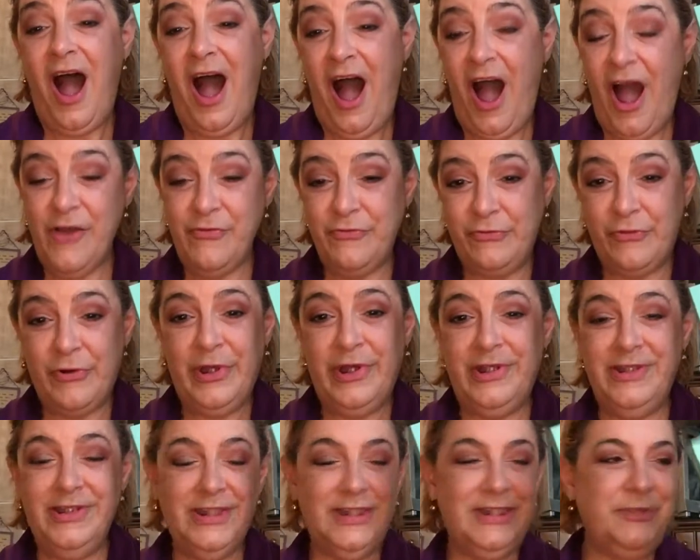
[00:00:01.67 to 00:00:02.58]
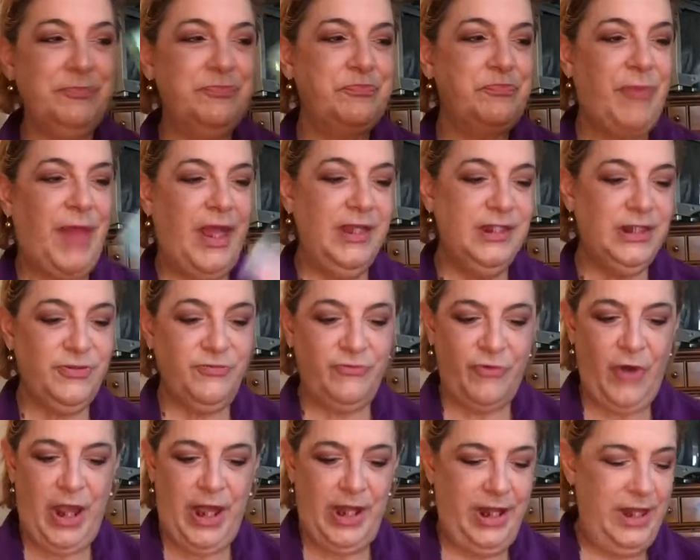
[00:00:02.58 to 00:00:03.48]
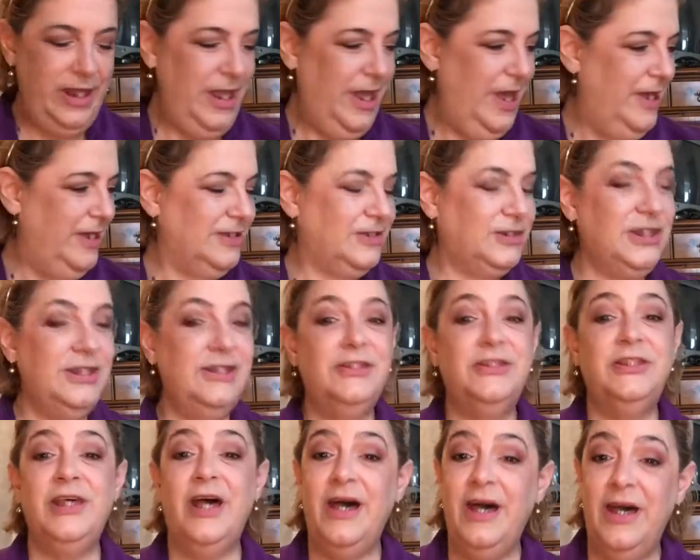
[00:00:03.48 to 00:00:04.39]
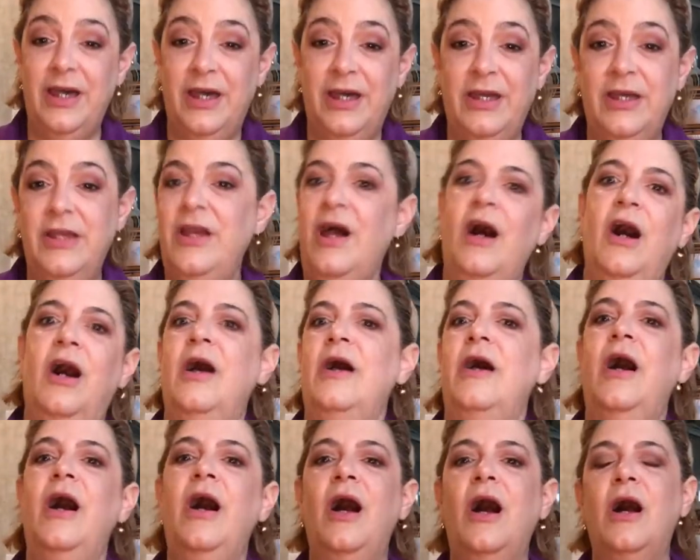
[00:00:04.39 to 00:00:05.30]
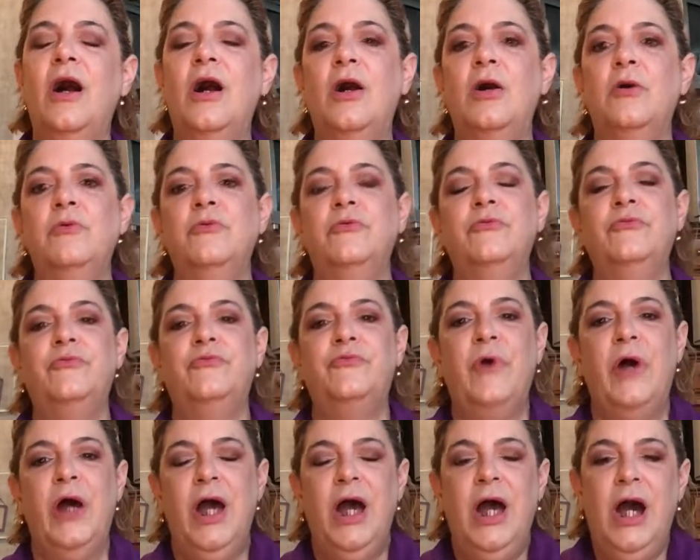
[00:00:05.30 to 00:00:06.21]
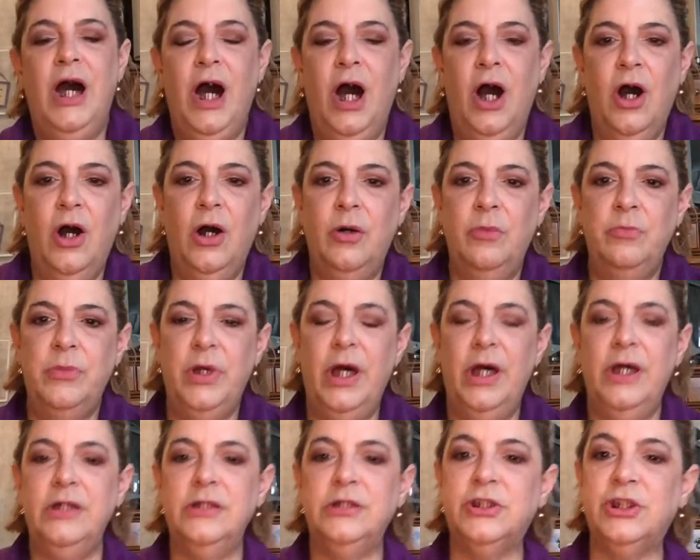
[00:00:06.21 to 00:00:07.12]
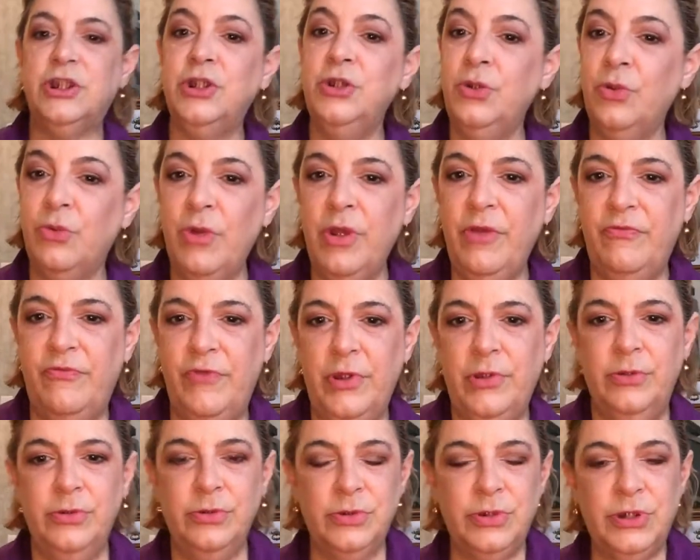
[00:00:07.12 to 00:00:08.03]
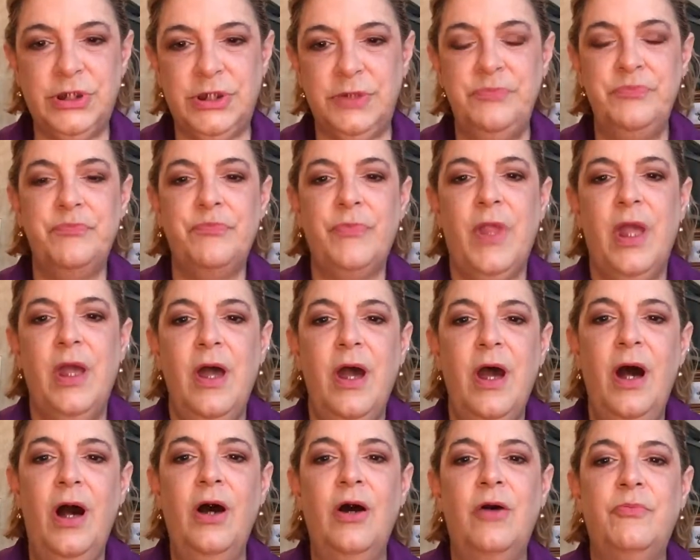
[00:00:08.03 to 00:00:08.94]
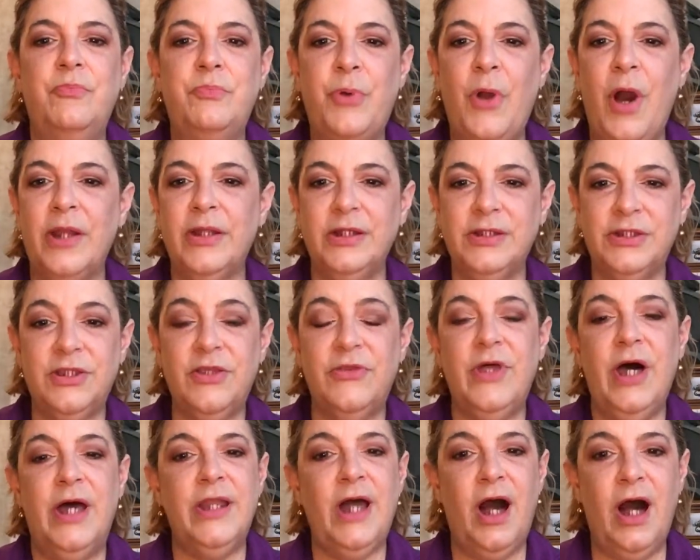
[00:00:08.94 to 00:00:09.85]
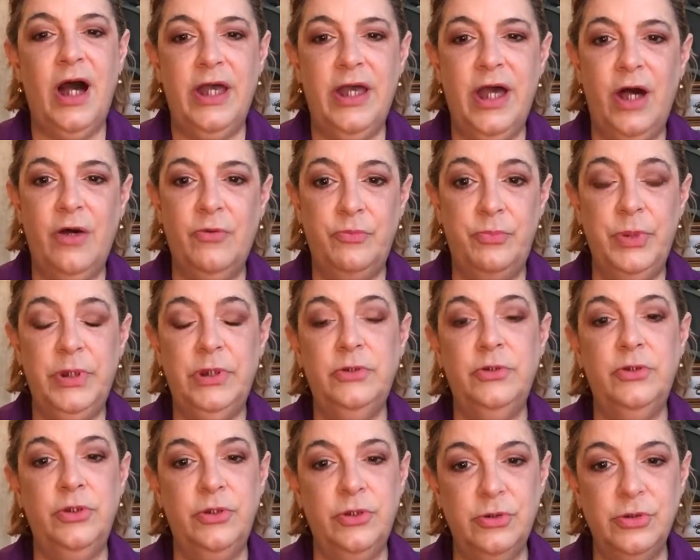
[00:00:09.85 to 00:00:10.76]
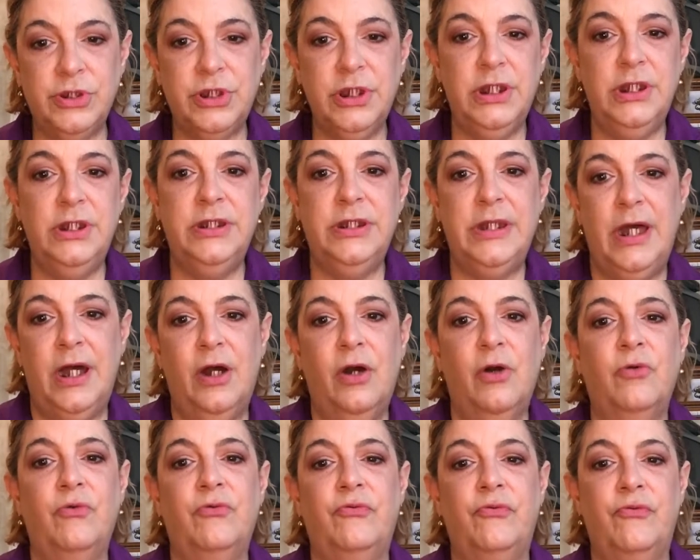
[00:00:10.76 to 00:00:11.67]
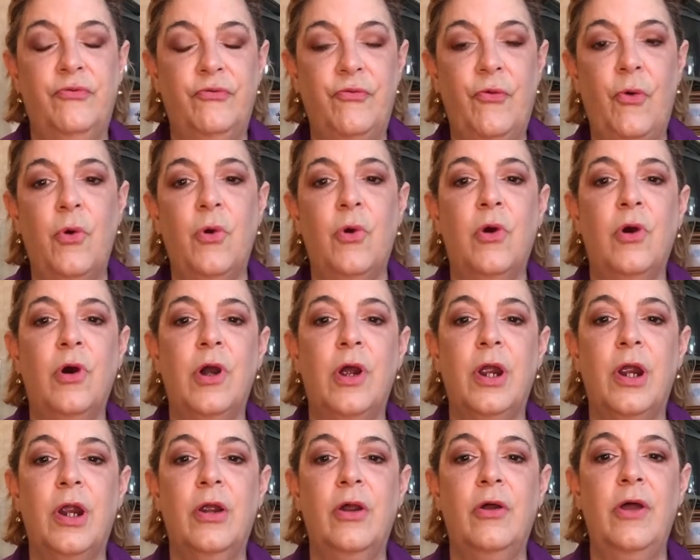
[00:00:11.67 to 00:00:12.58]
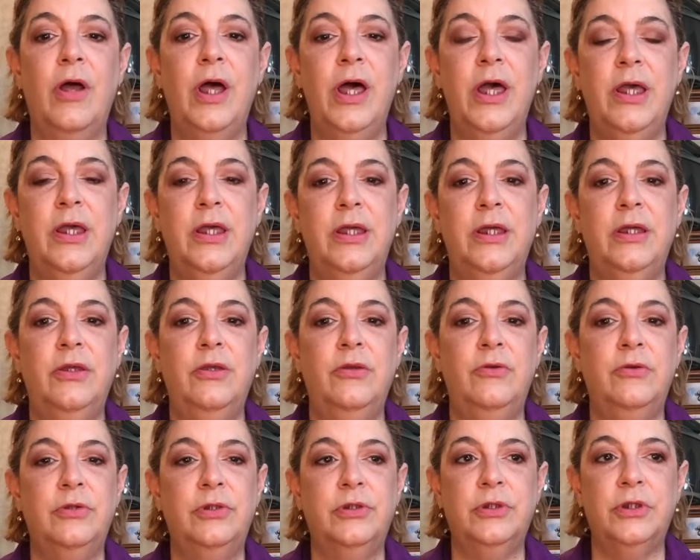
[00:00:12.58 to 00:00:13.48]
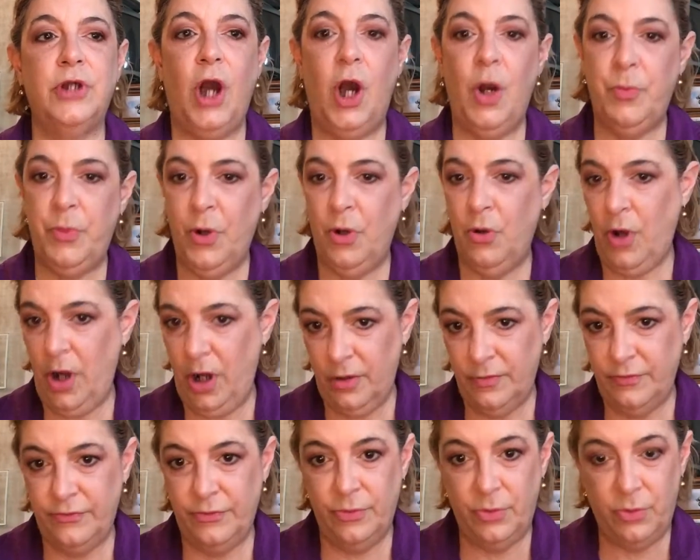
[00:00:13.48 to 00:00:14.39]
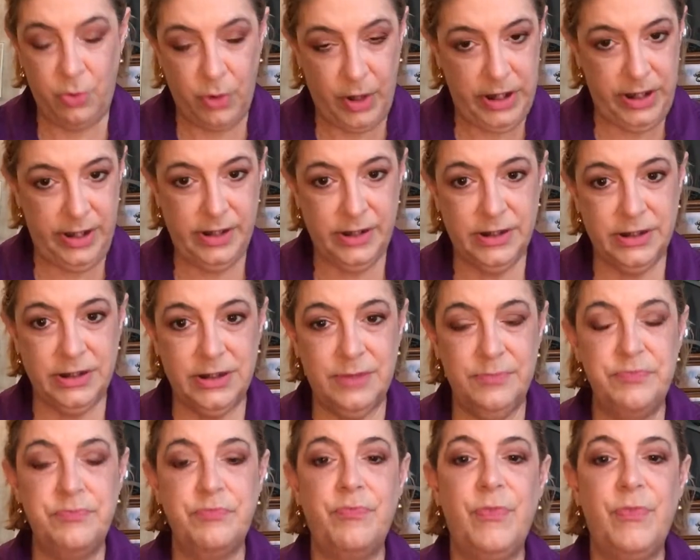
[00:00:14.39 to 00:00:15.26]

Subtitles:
Hi friends, it's Franny, and today I have two reviews of products that I have been using now for a couple of weeks,